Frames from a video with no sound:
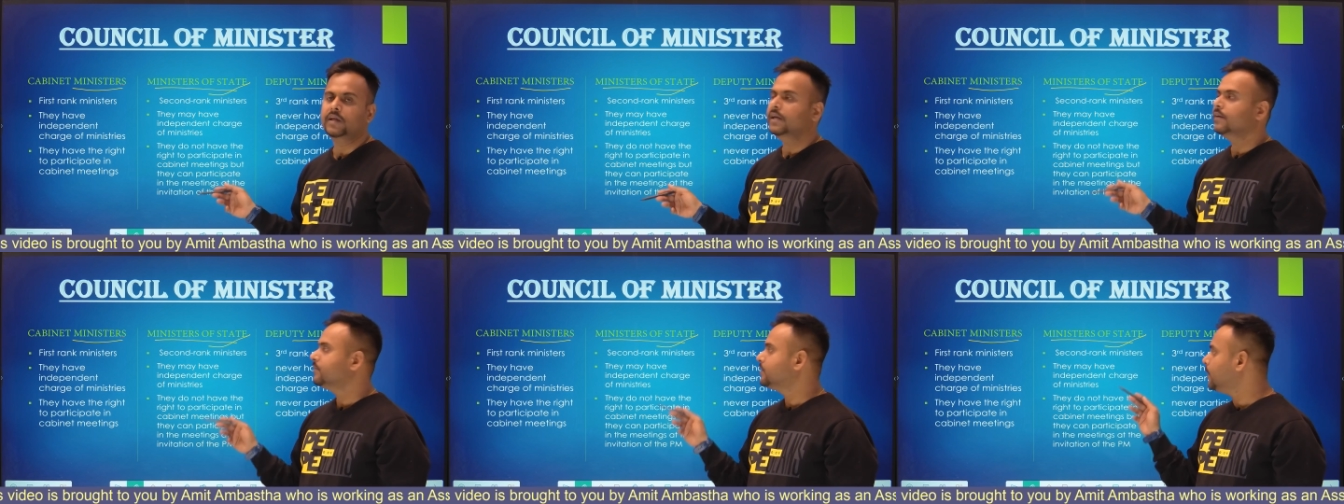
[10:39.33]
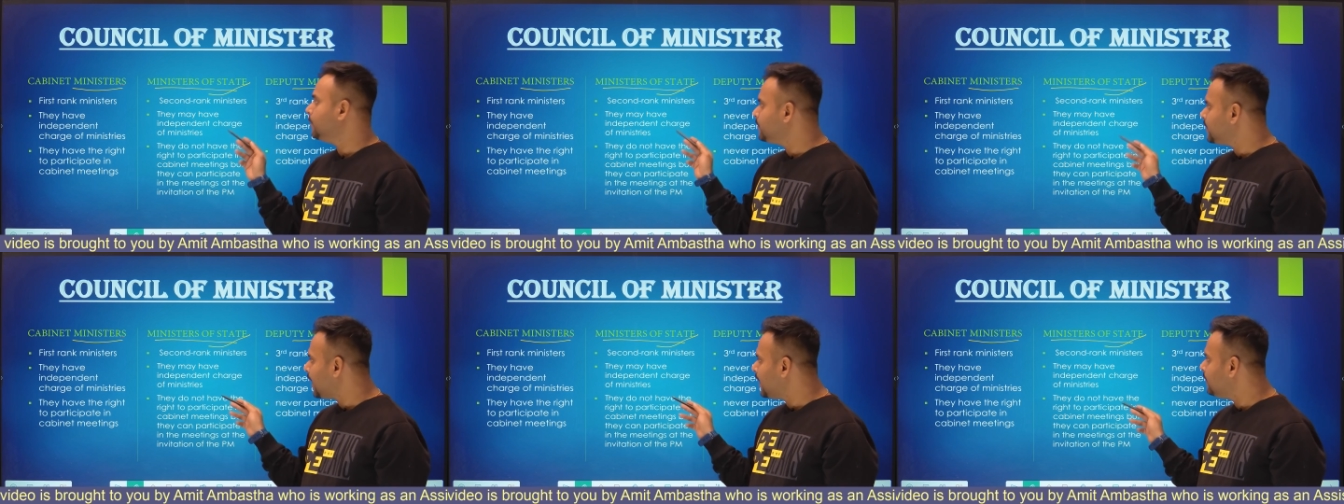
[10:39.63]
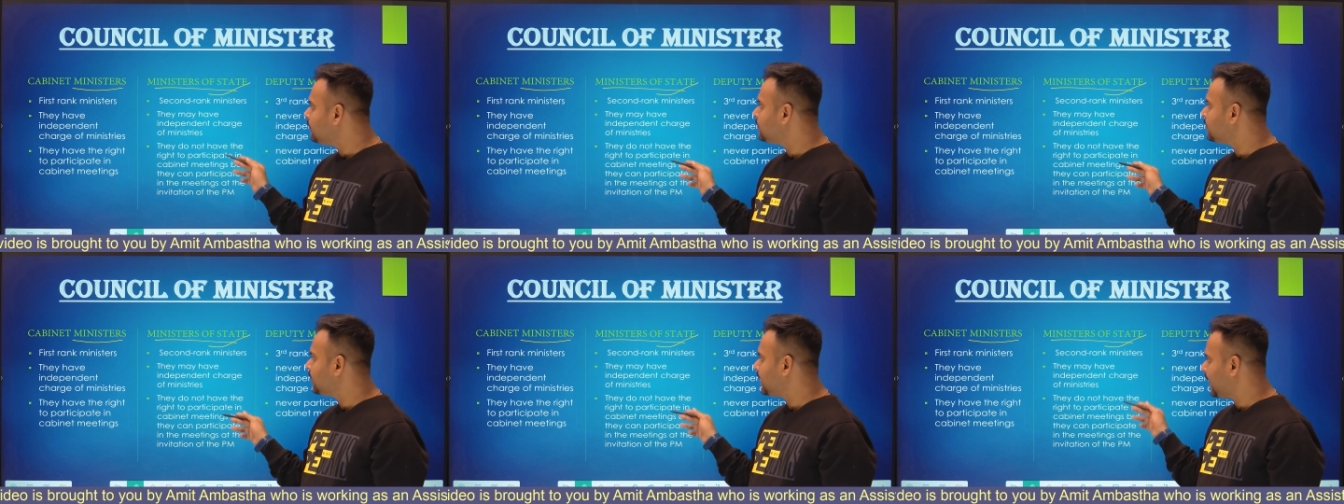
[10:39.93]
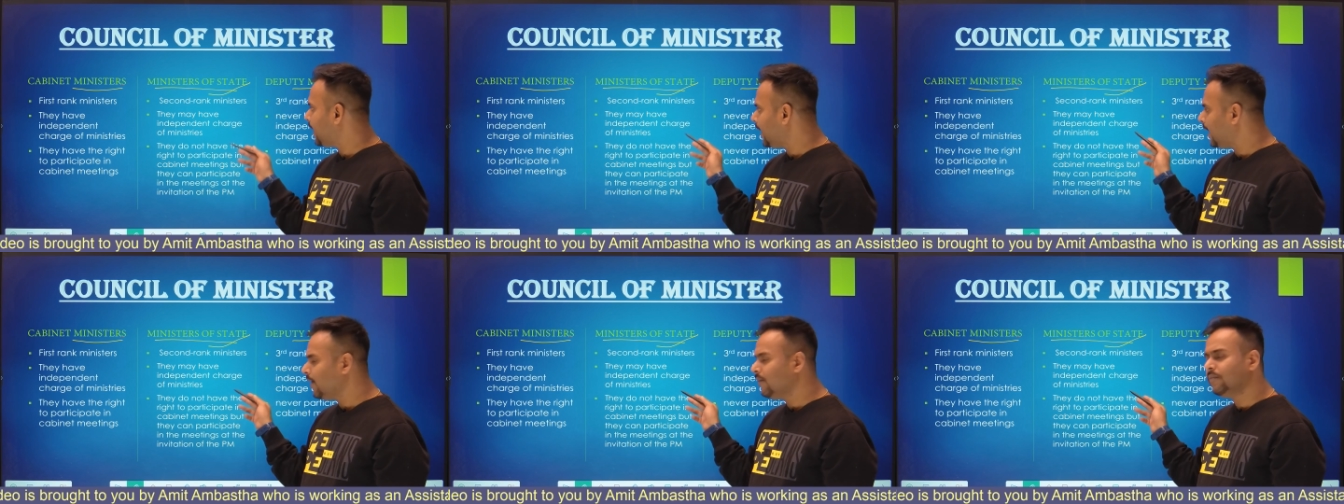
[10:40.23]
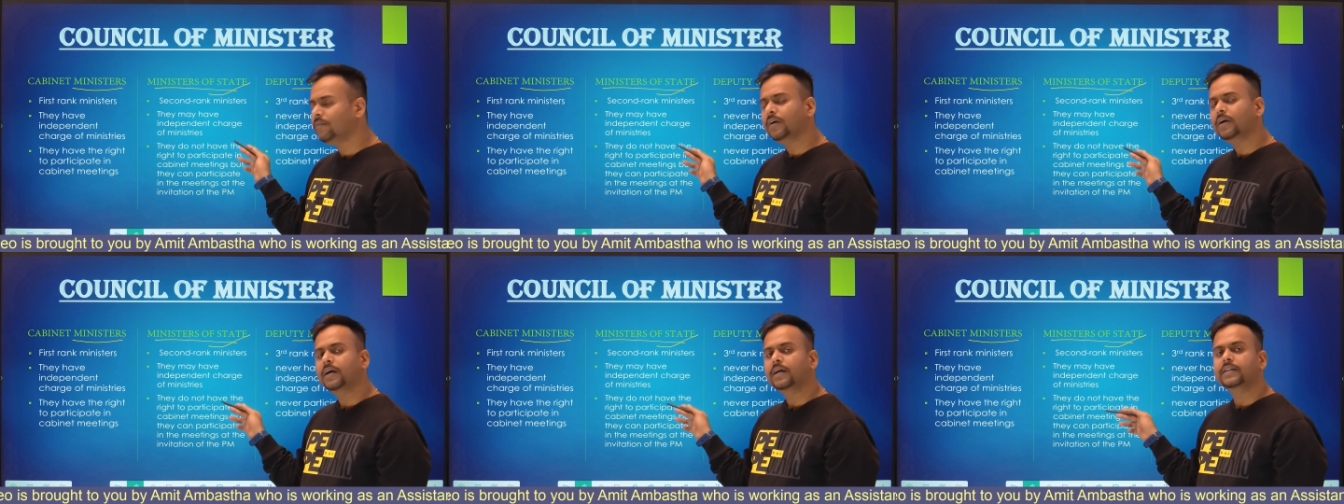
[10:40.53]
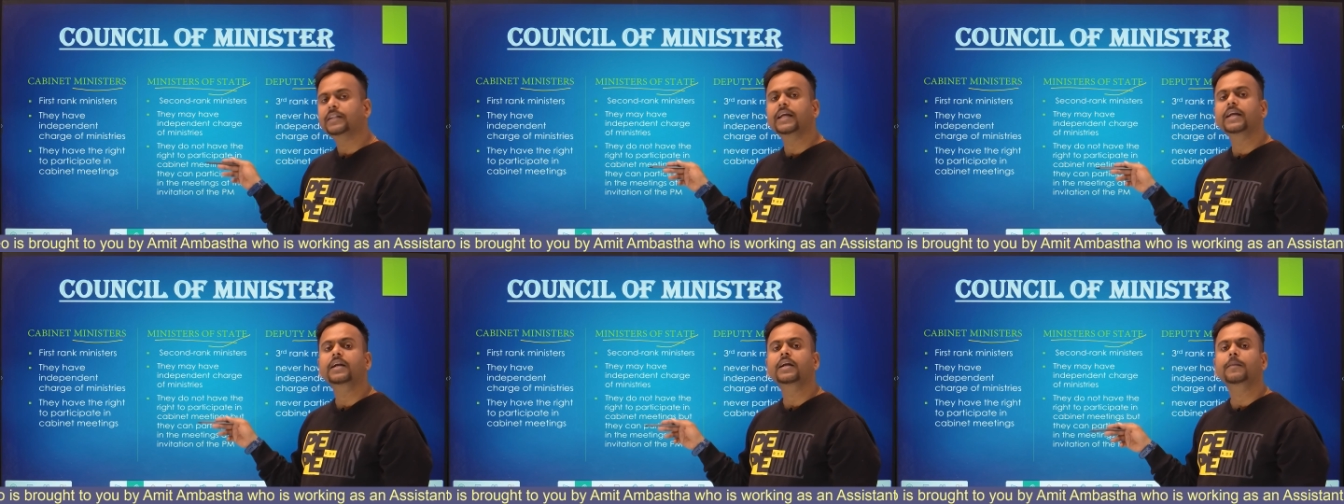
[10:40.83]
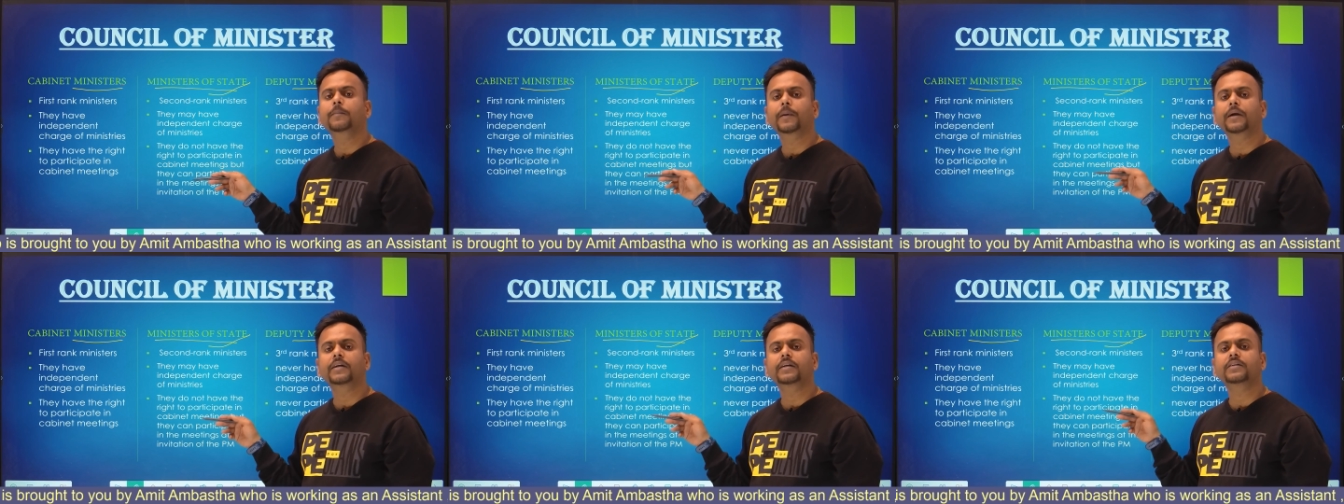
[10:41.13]
Sometimes they have the
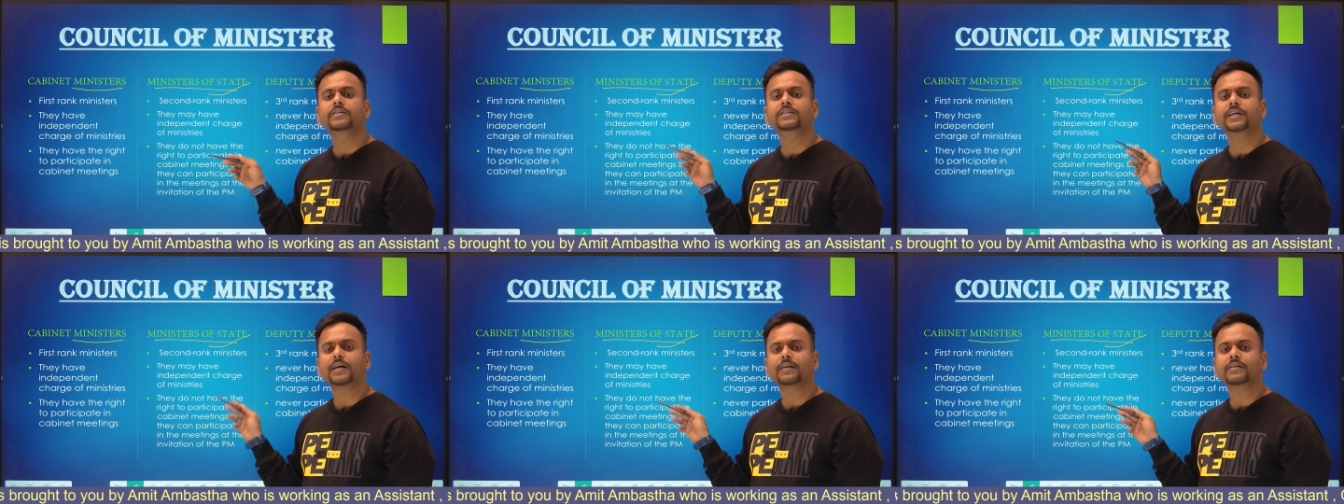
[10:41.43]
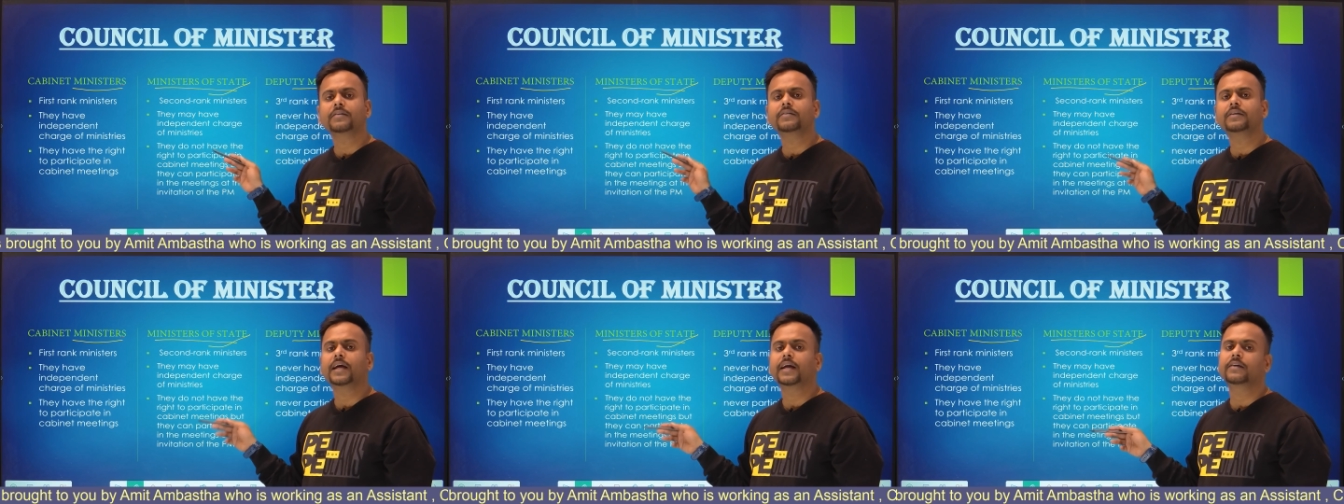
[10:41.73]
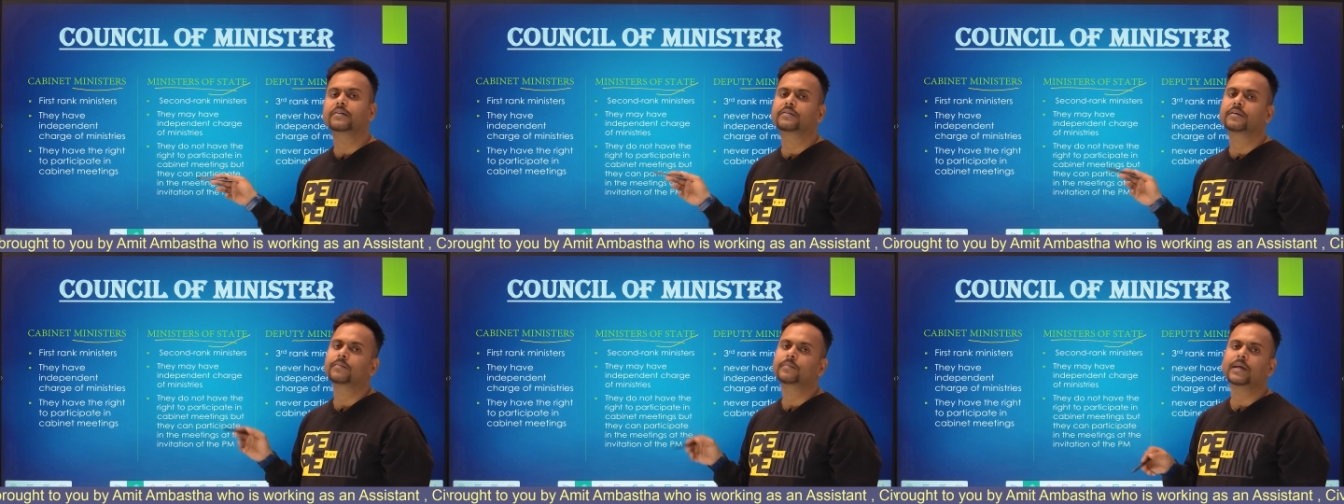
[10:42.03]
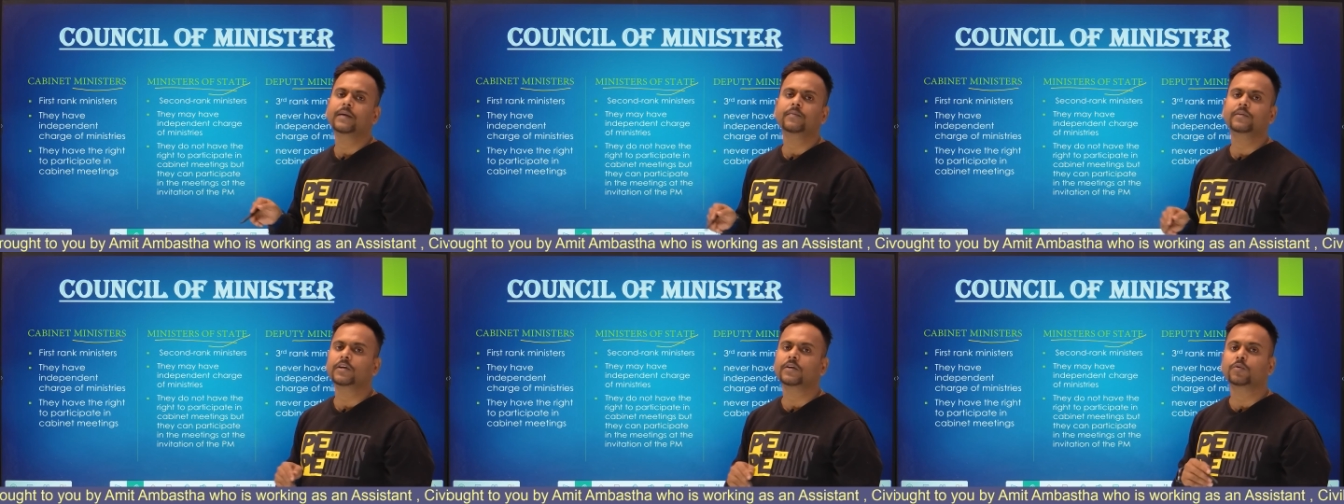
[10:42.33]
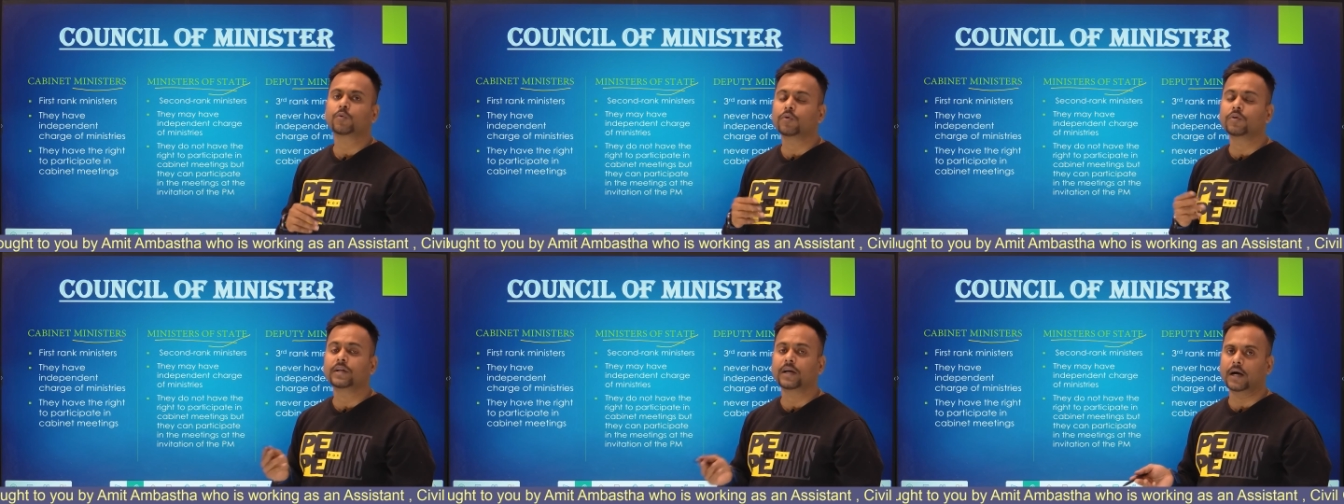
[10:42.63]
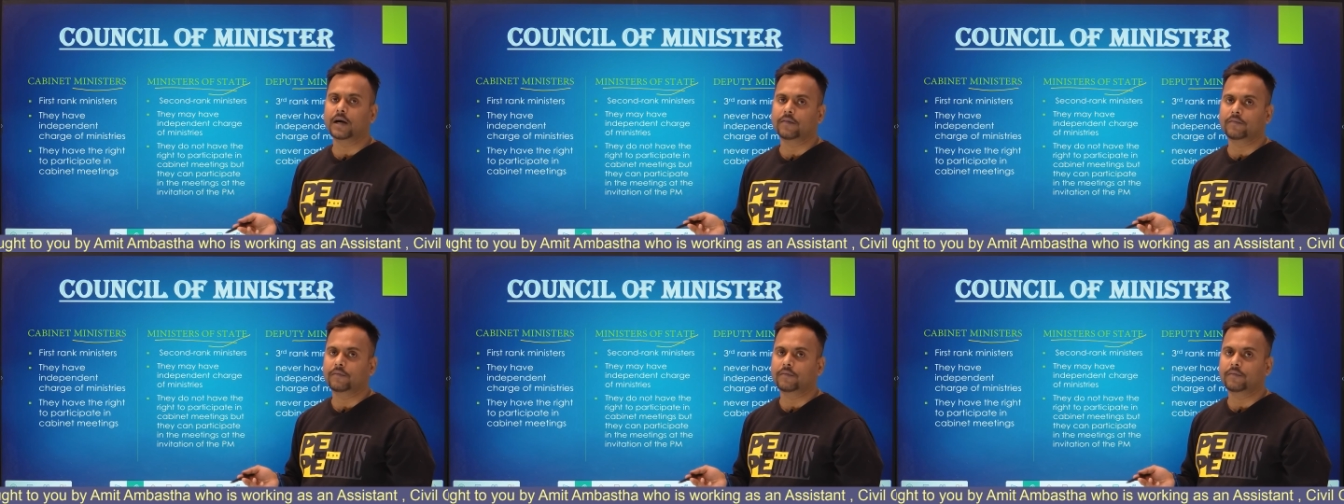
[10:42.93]
independent charges and sometimes they don't have.